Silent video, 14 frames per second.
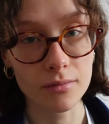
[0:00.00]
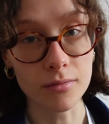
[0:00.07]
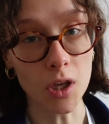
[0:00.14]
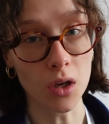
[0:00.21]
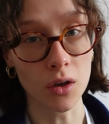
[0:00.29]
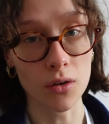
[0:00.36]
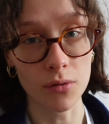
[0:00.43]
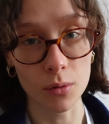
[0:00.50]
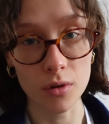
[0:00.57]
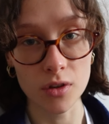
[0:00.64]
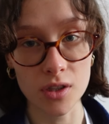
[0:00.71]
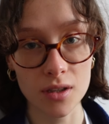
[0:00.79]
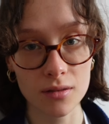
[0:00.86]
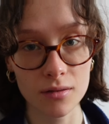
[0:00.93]
Thank you for
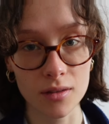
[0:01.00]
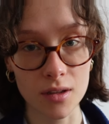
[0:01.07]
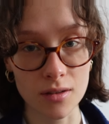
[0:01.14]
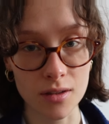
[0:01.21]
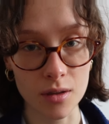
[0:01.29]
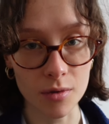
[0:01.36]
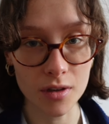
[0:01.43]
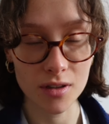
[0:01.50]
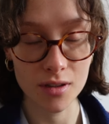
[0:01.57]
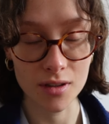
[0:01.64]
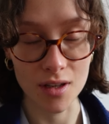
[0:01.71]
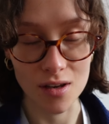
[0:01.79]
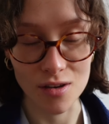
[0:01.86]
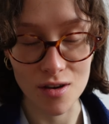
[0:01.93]
watching. Thanks so much.
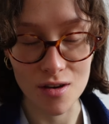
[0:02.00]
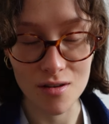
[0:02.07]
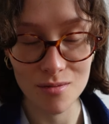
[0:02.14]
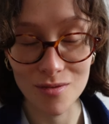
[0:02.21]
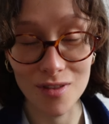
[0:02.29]
Thank you.